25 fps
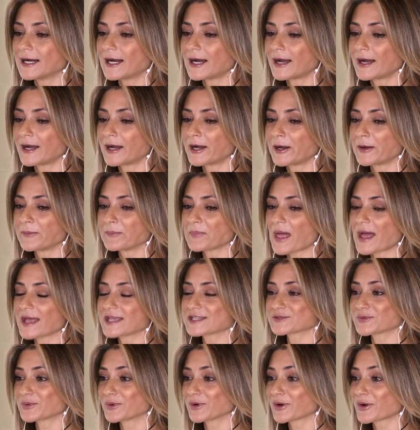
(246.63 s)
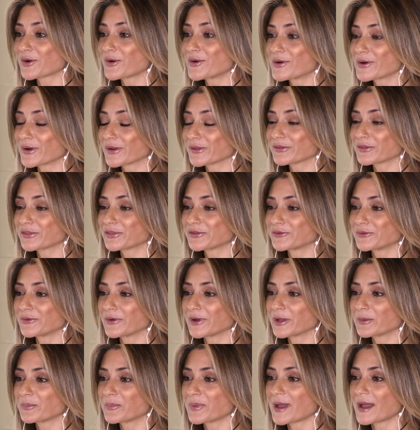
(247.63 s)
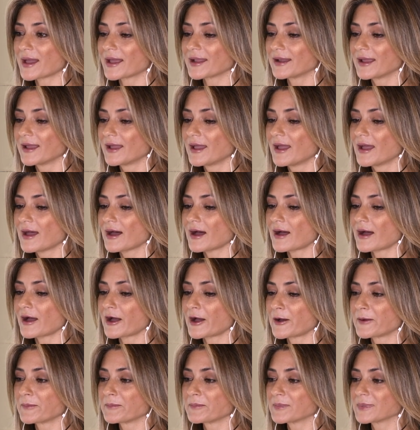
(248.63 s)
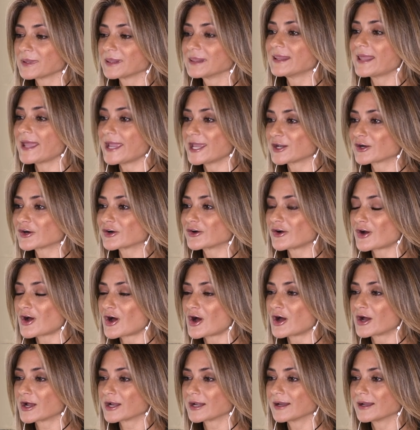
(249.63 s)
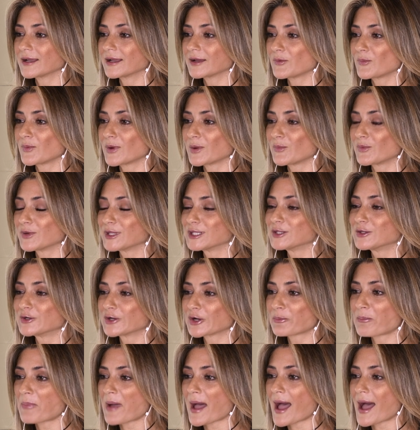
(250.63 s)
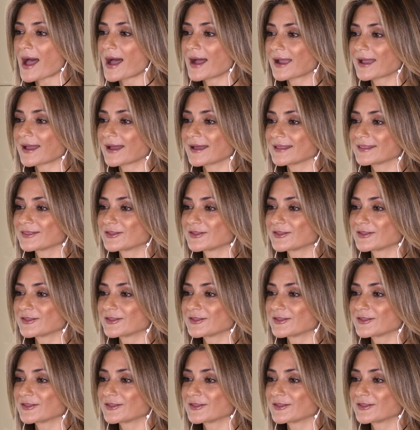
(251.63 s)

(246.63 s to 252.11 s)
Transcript: um, as we're going through it, but um, later on, when we look back,